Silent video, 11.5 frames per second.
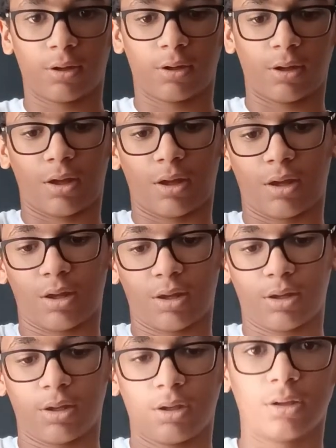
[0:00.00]
Okay,
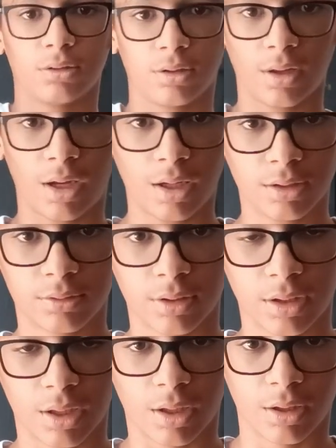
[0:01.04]
so that ace right
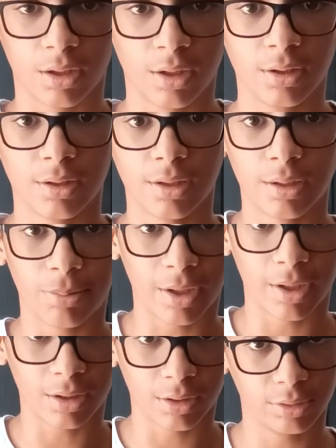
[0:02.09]
there, you need to pay
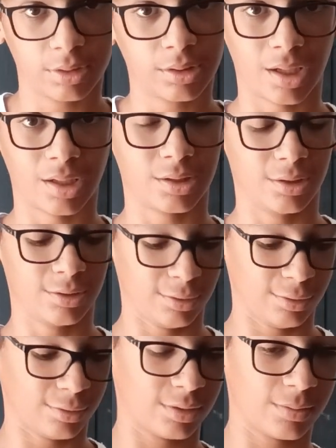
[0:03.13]
close attention
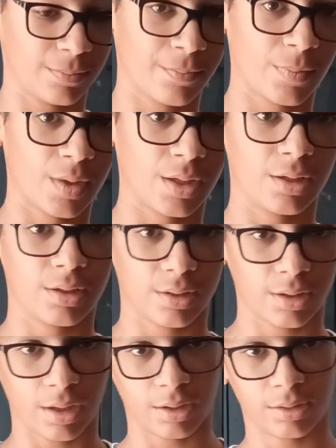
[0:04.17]
to.
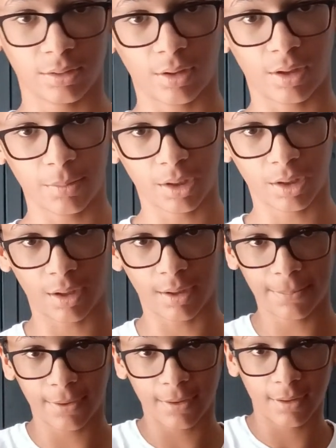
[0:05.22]
Okay, so I'm gonna cup
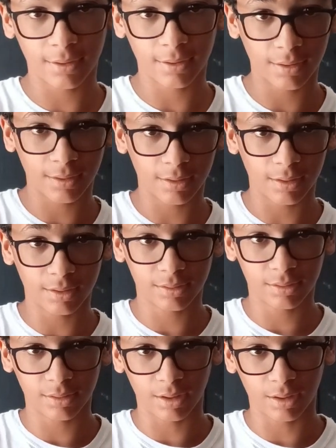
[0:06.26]

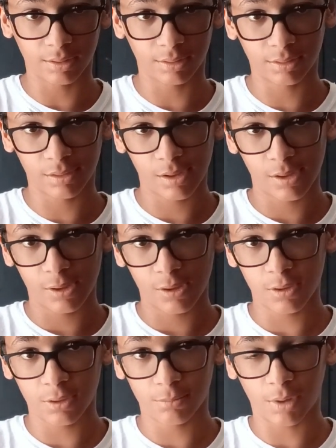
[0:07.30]
this ace
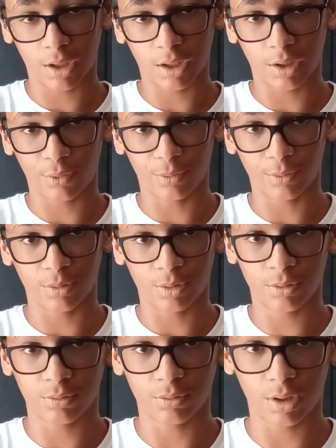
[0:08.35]
in my hand,
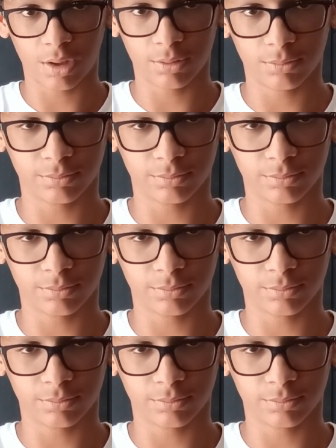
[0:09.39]
right